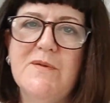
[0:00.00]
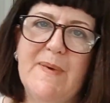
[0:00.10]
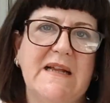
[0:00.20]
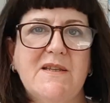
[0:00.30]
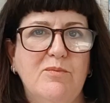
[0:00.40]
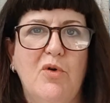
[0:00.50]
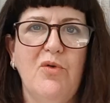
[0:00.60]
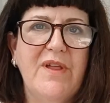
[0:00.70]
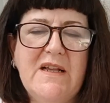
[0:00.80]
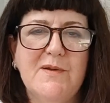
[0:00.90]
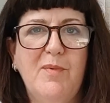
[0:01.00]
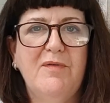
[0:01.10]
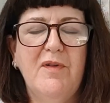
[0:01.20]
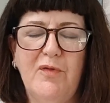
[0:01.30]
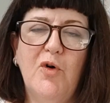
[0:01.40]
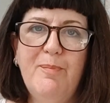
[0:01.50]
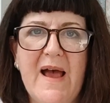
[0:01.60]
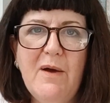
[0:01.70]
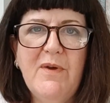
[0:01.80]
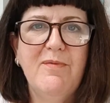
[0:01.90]
just pick some more things up off the floor,
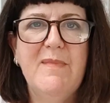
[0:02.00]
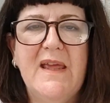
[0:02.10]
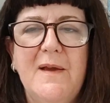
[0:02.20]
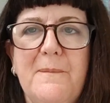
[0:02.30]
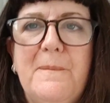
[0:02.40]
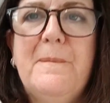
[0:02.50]
bear with me.